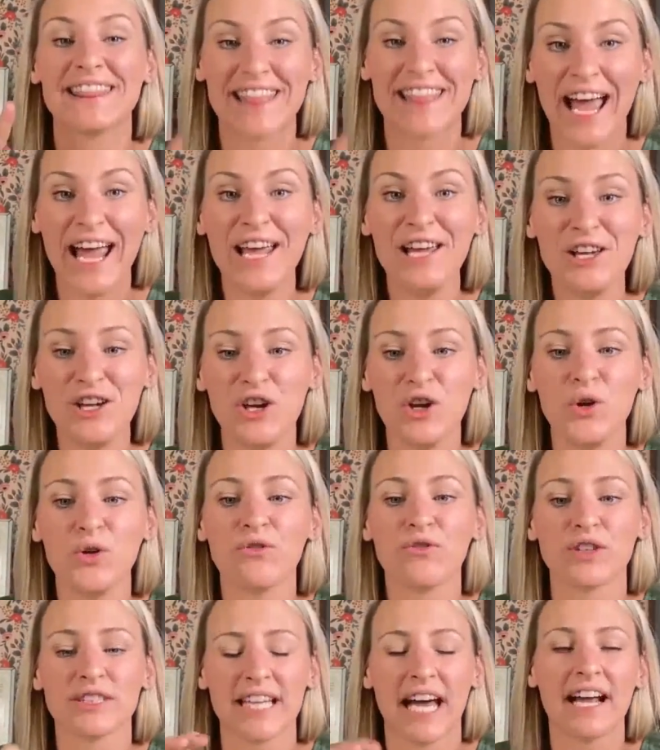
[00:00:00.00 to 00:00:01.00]
Thank
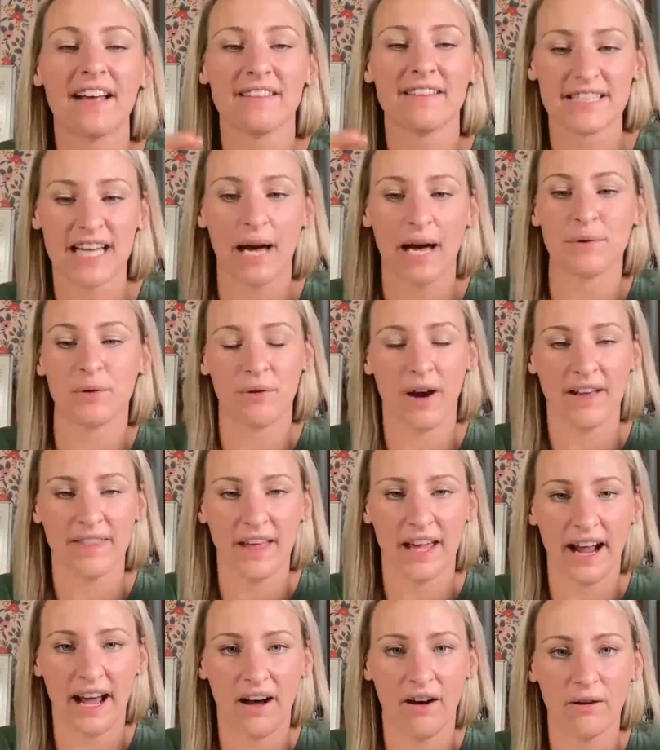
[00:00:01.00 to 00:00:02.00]
you for taking the time to
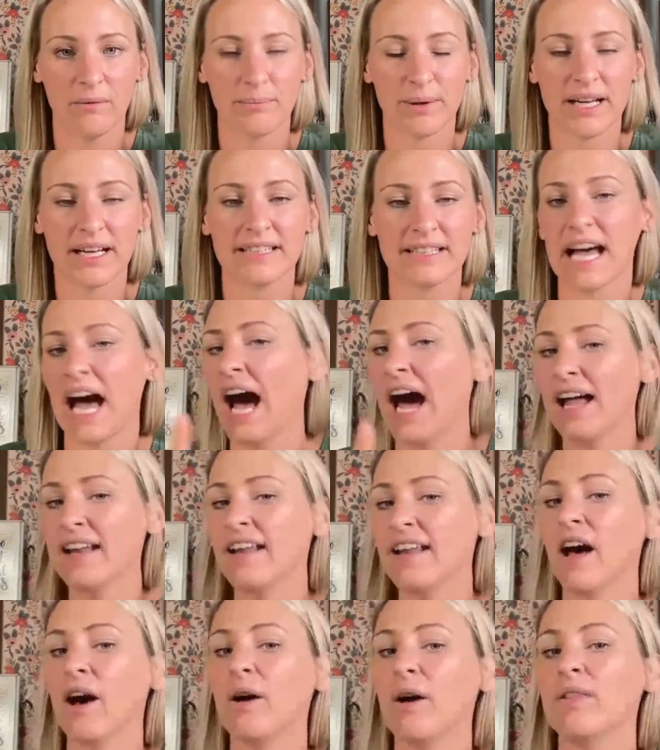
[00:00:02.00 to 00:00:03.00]
write that out, because I
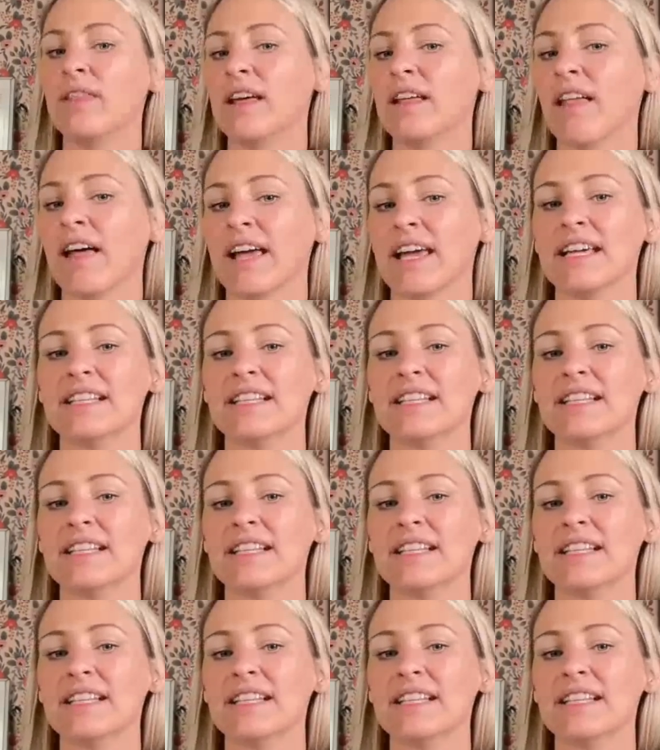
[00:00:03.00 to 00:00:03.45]
know that, like,